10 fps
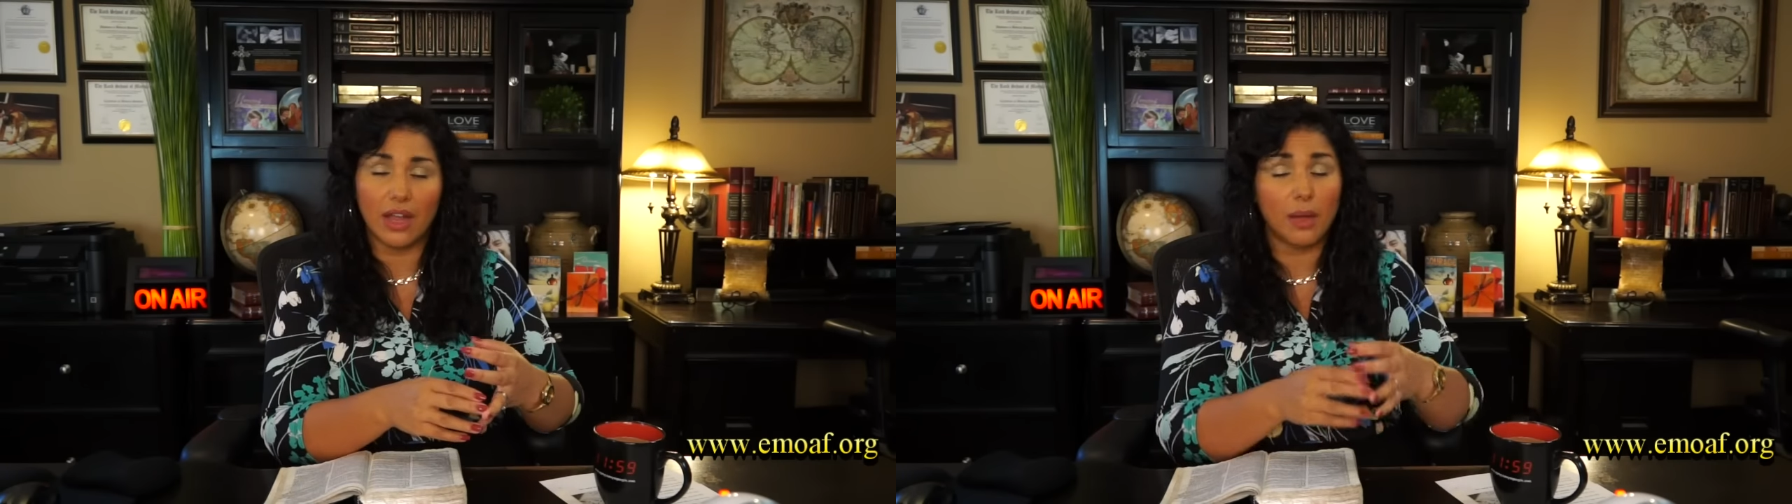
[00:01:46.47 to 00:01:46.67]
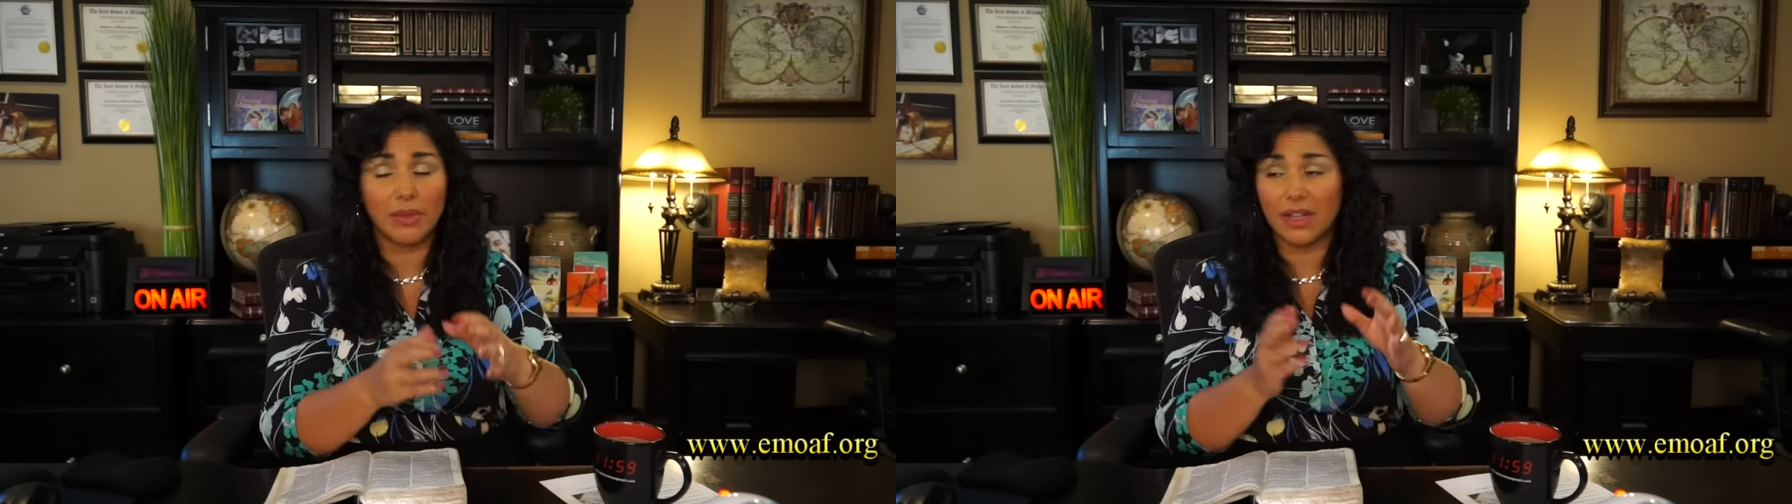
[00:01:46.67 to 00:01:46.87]

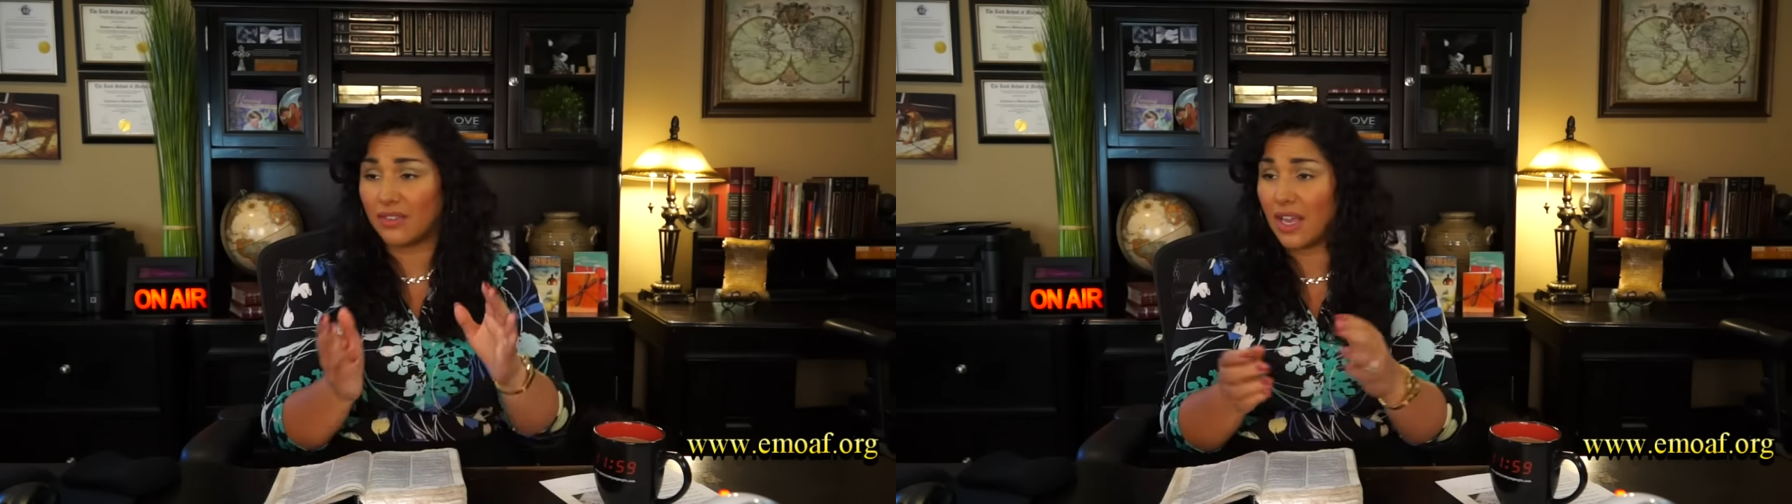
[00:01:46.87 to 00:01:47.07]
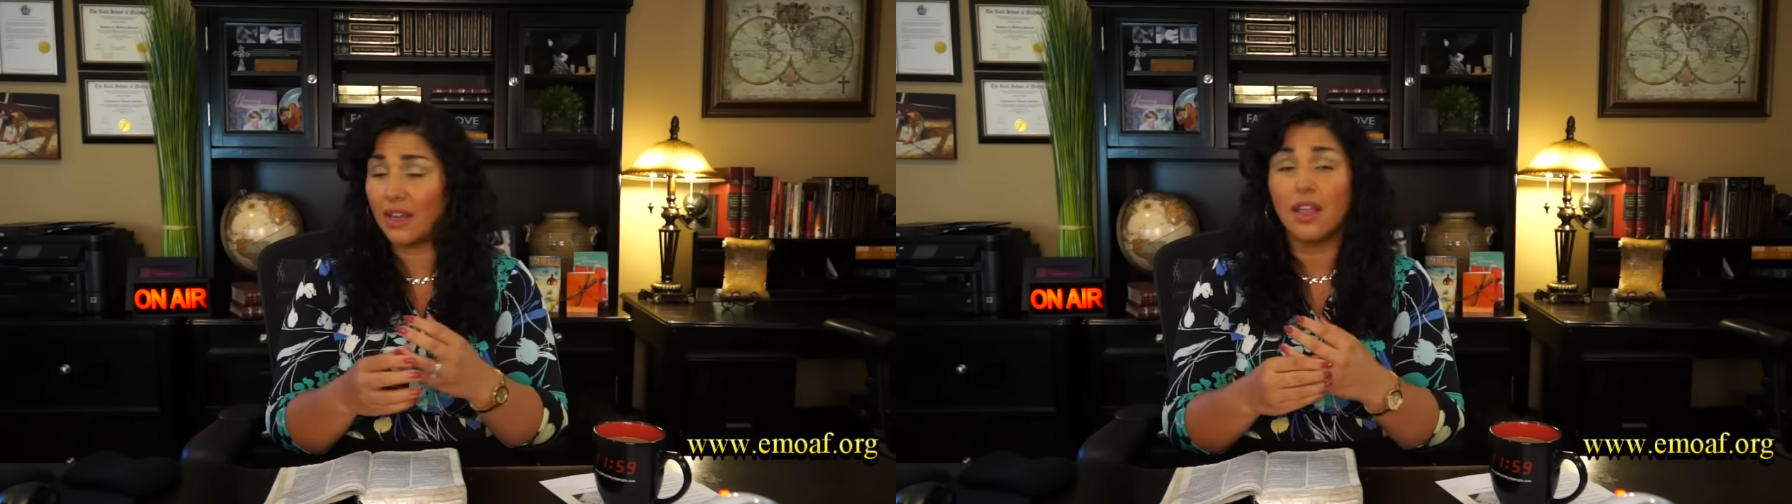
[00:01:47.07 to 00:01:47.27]
Now, I'm not
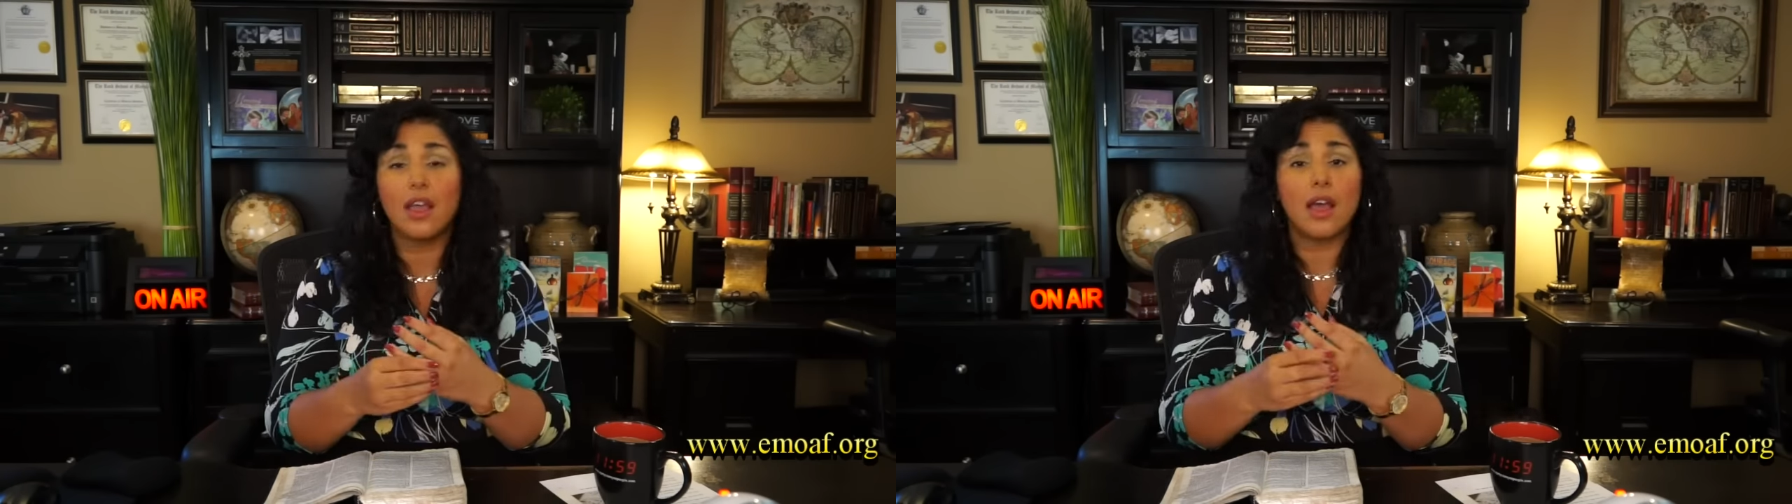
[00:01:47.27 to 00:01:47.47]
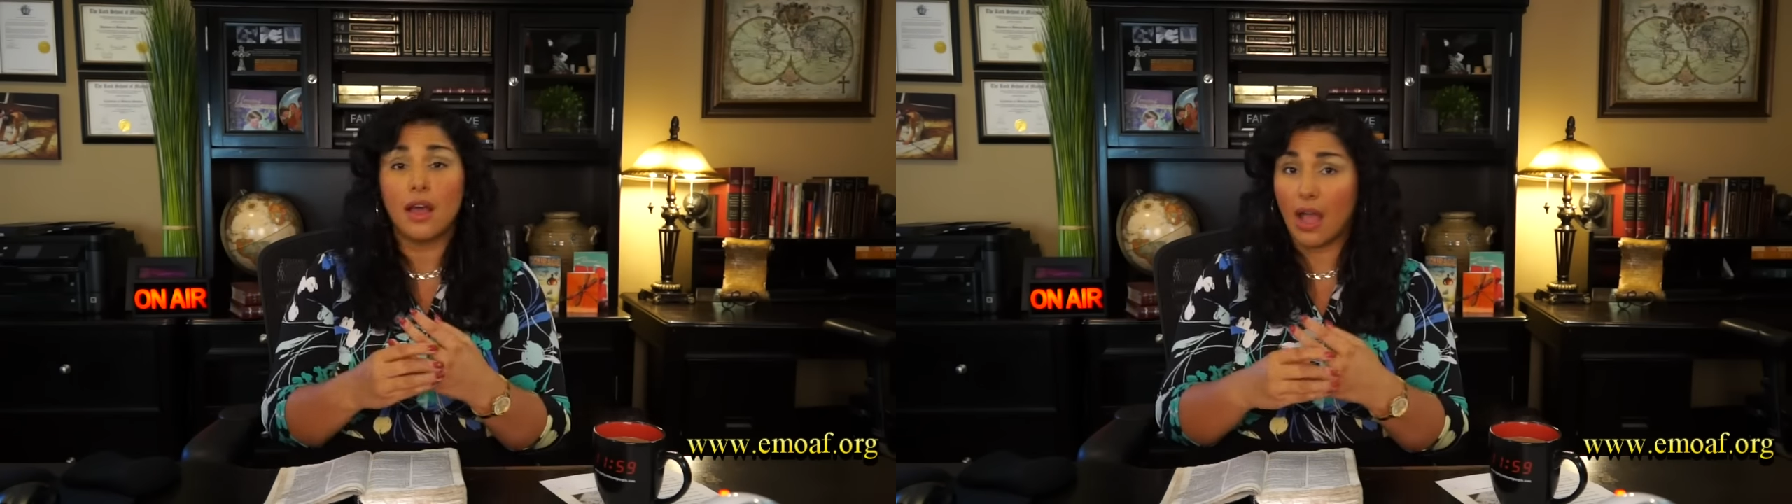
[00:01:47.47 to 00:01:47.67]
saying
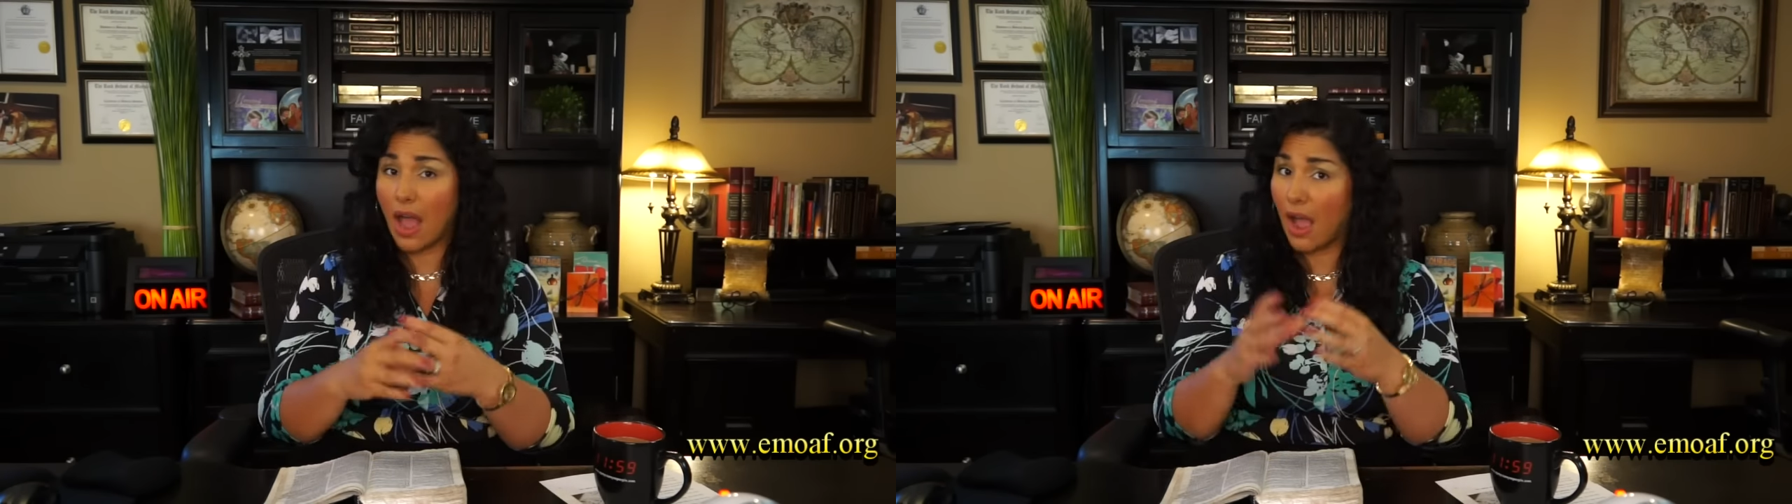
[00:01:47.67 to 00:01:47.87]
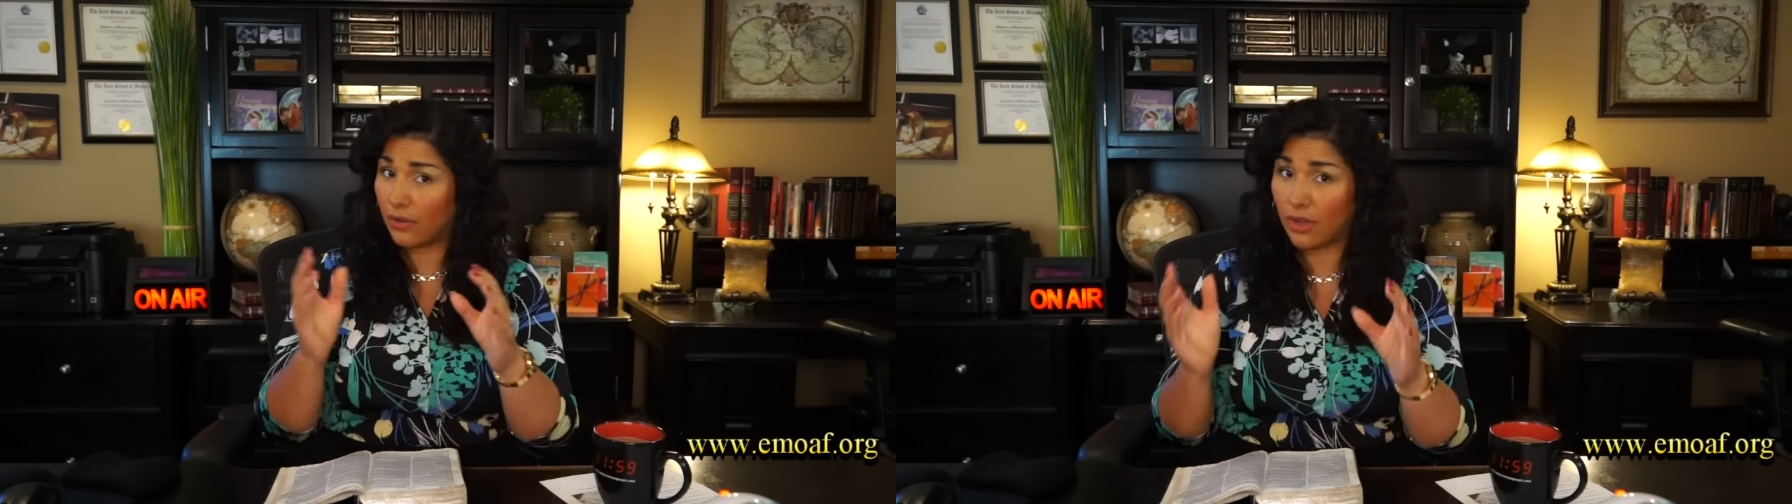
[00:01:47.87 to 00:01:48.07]

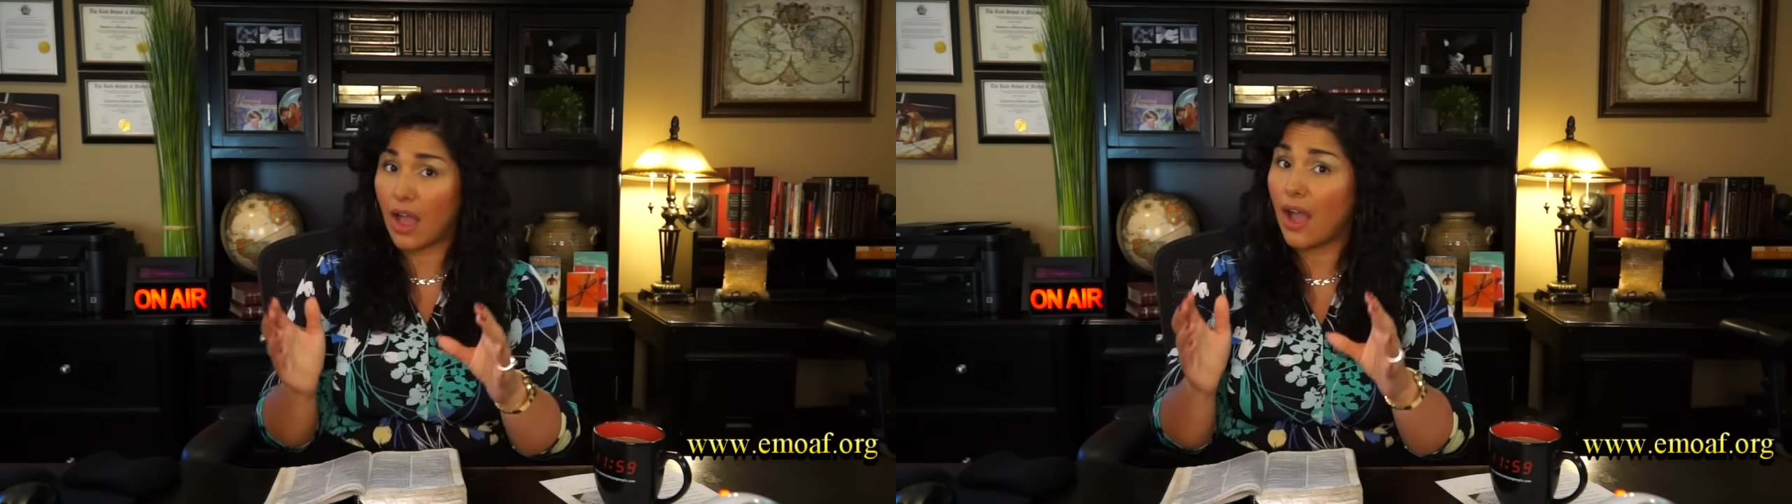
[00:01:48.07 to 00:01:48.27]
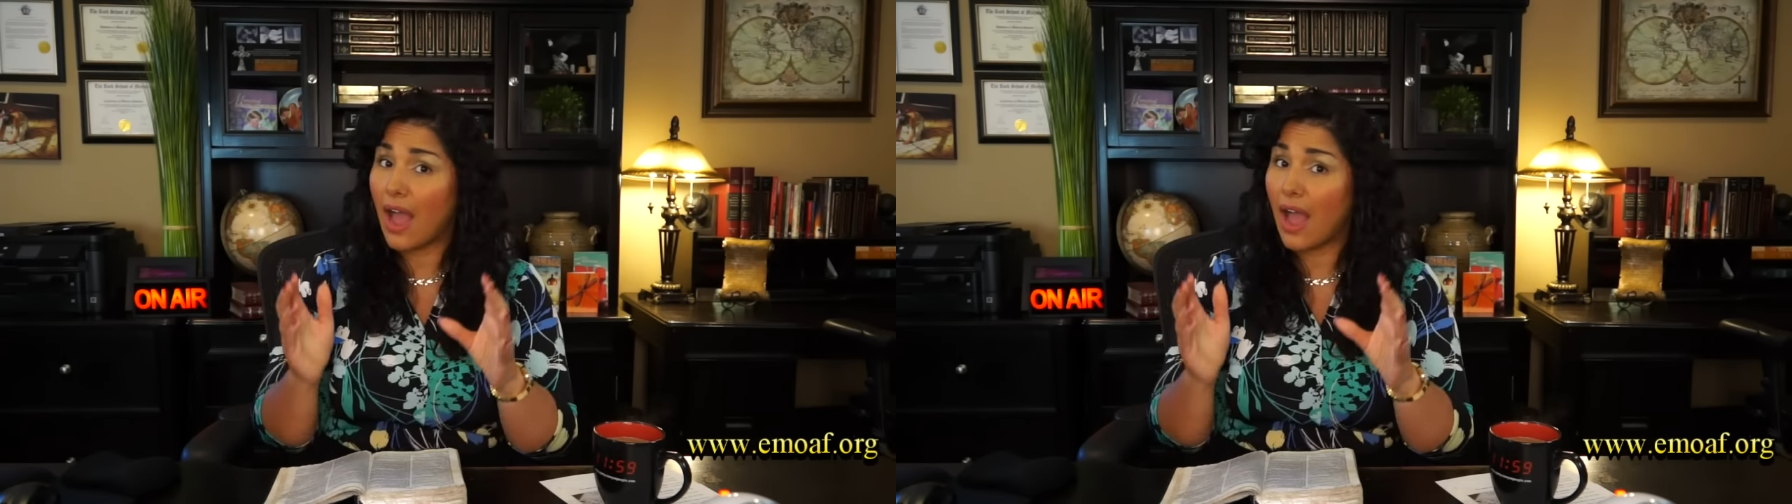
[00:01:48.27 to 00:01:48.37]
I, I,